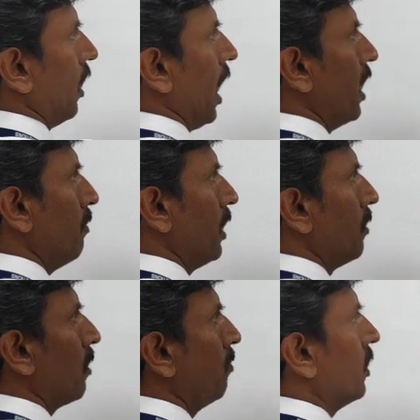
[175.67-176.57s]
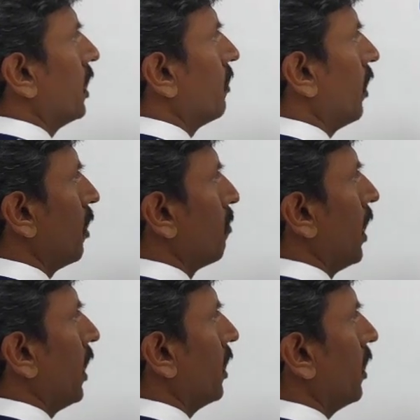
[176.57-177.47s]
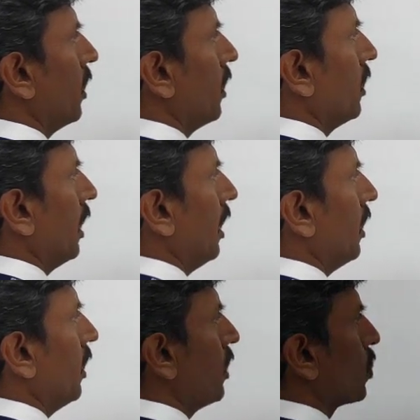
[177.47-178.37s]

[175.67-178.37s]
I minimum divided by LE